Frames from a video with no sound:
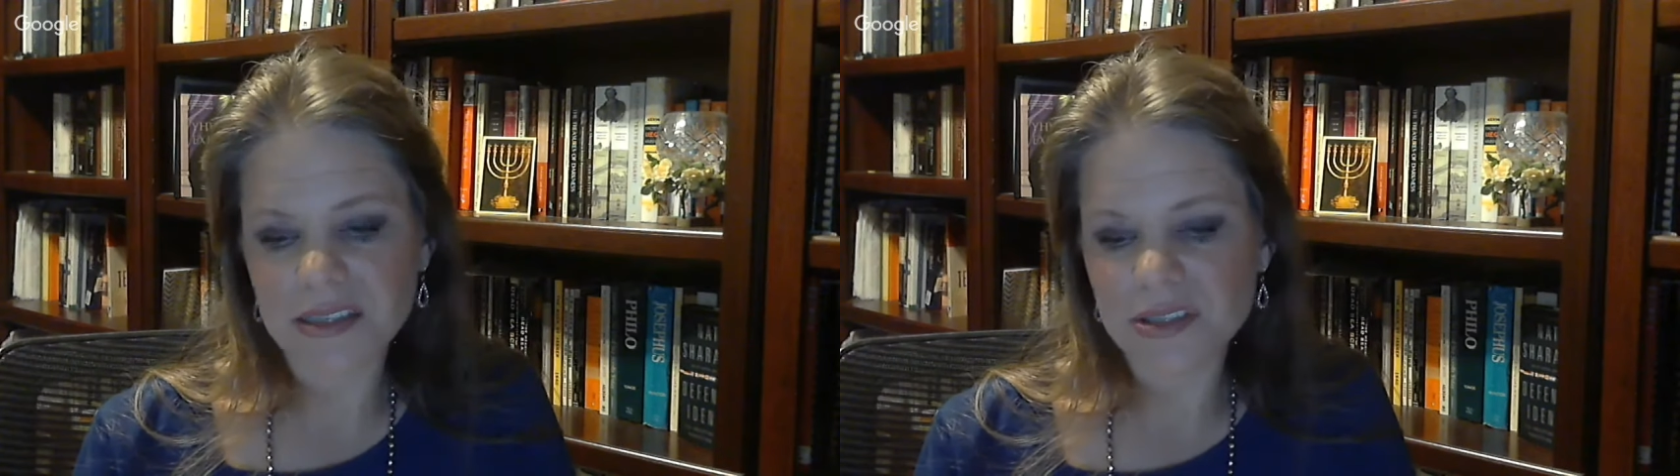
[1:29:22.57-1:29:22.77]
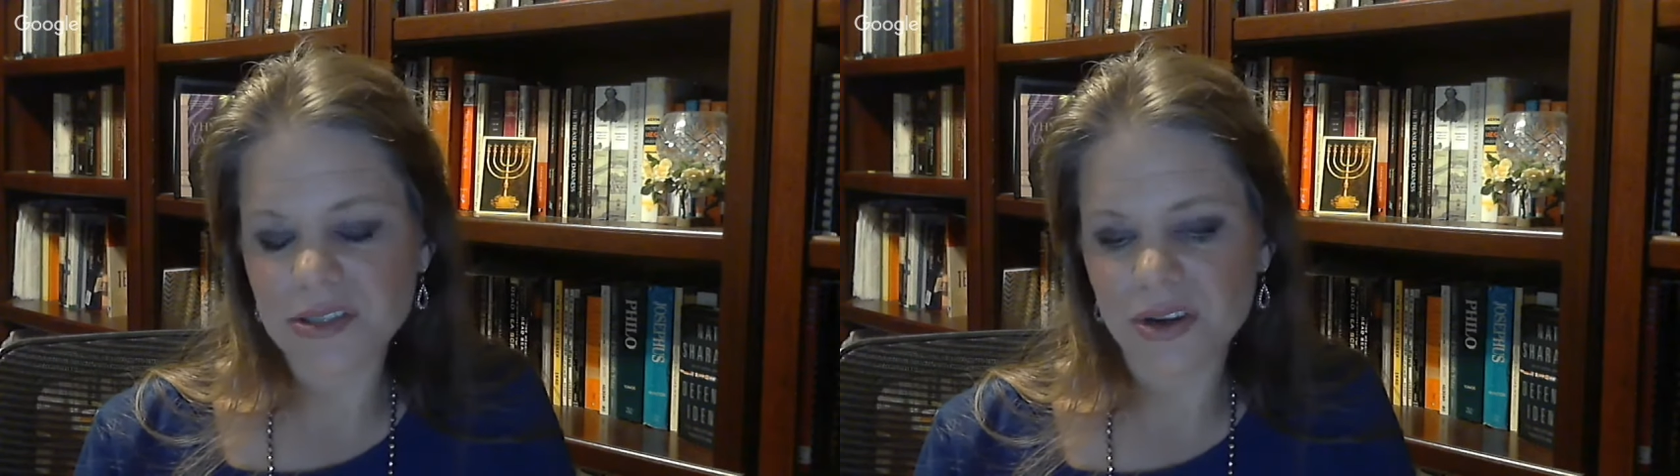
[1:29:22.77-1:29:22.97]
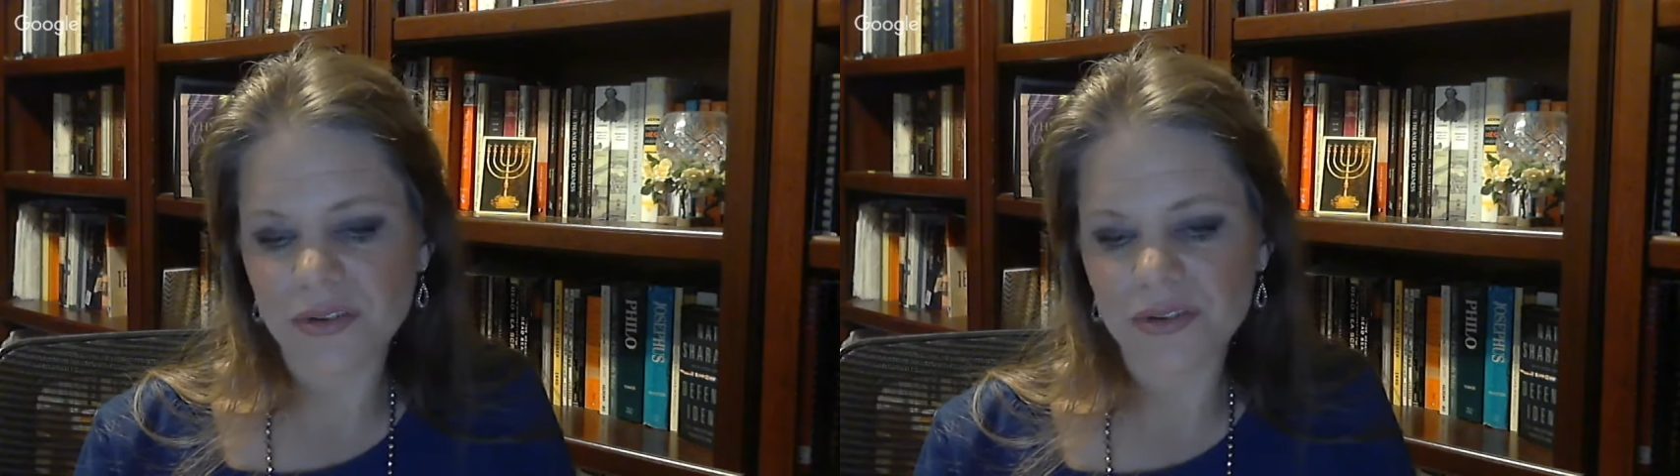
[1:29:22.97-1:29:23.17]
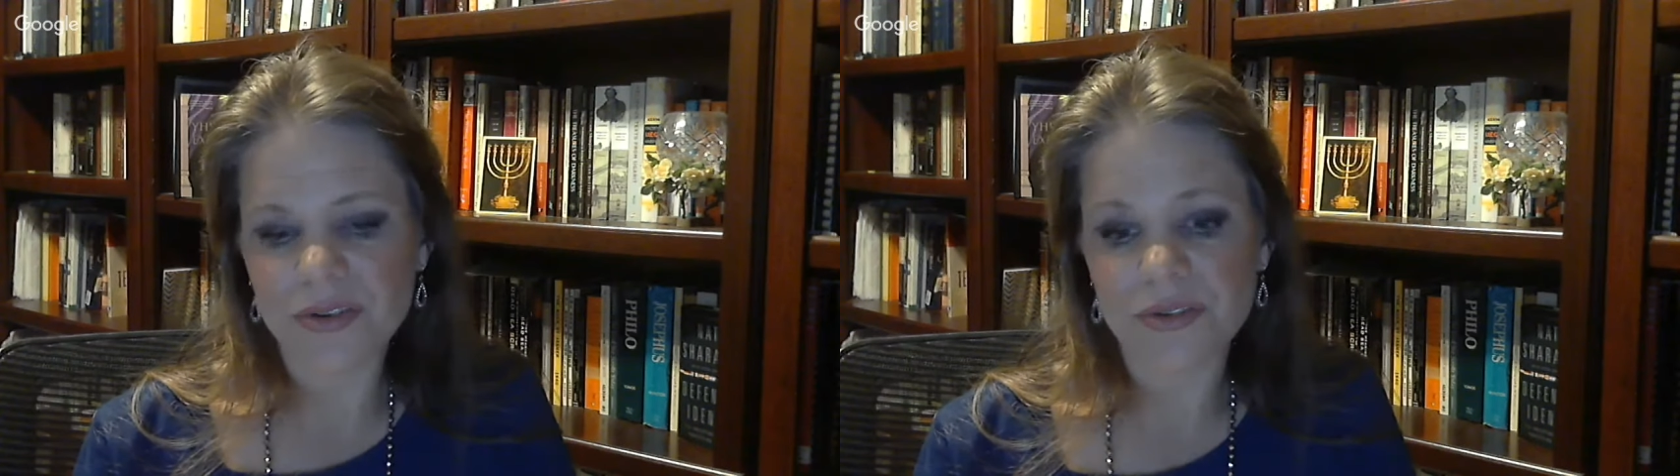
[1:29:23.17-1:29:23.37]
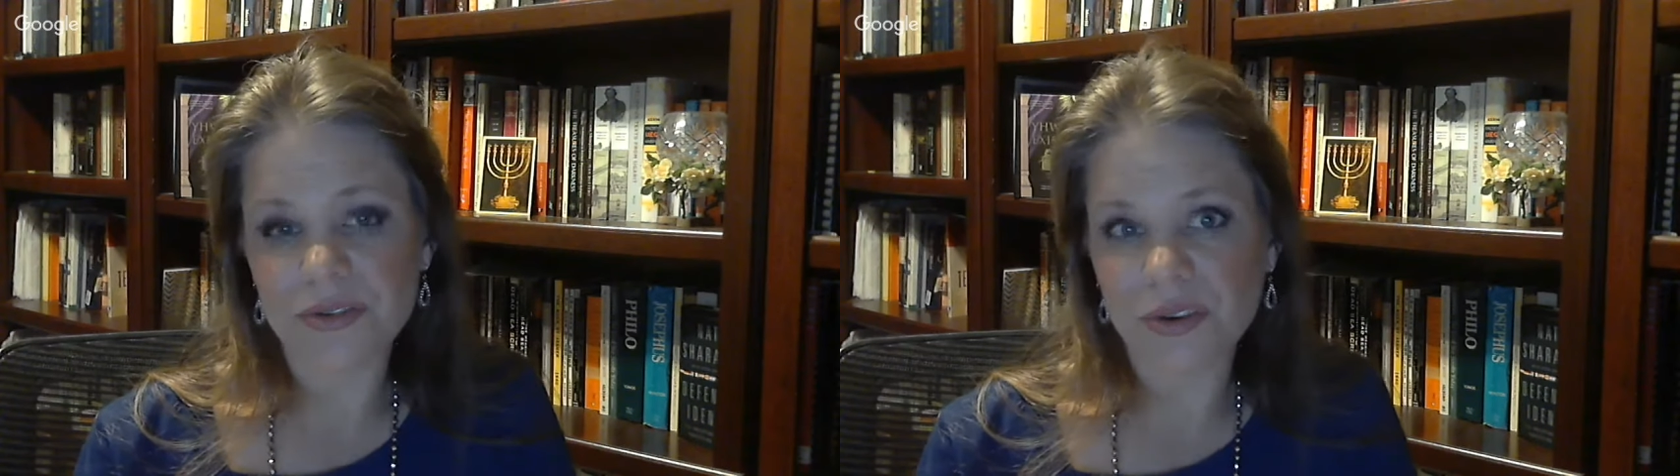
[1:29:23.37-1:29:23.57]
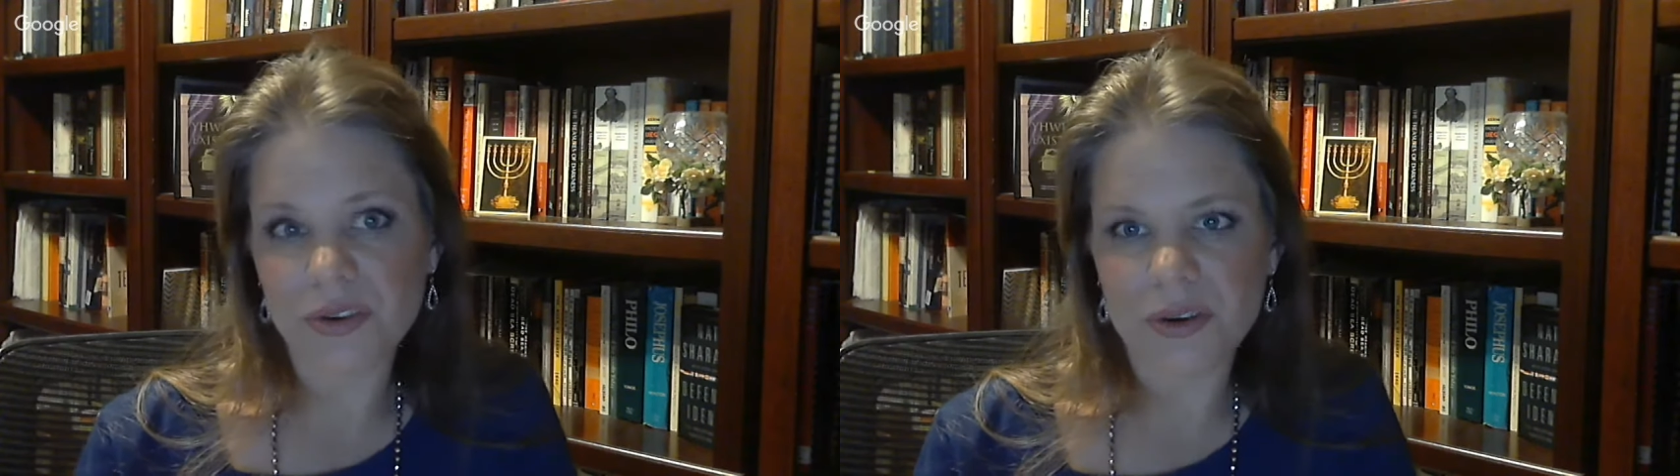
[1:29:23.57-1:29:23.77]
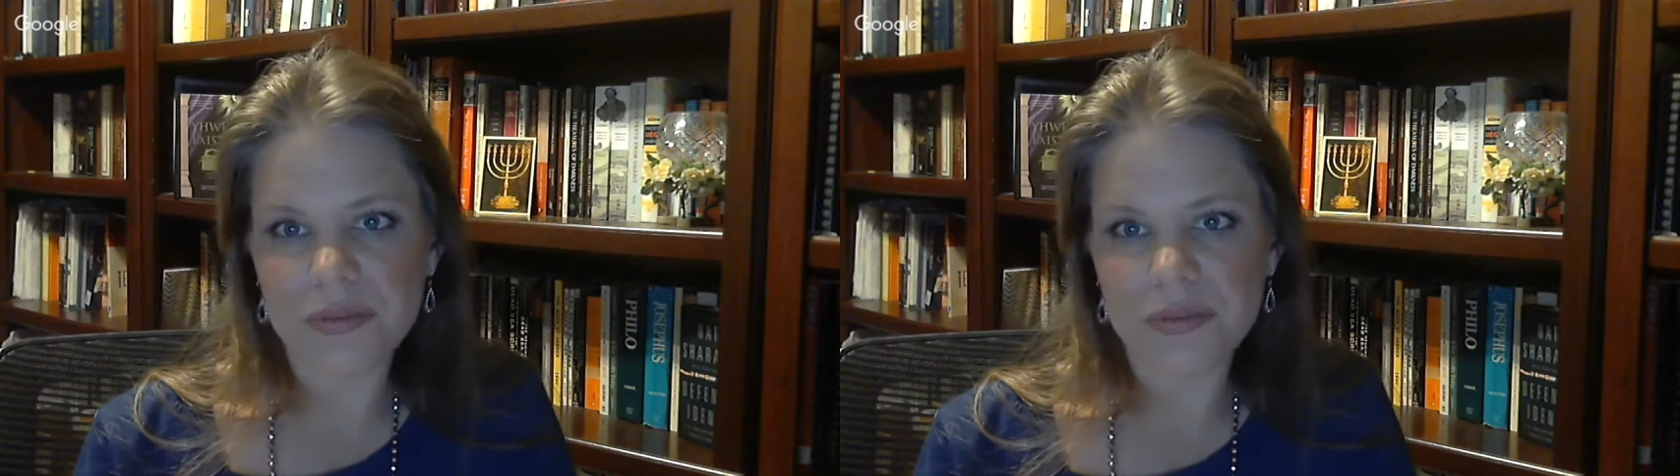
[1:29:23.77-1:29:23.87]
So you don't go up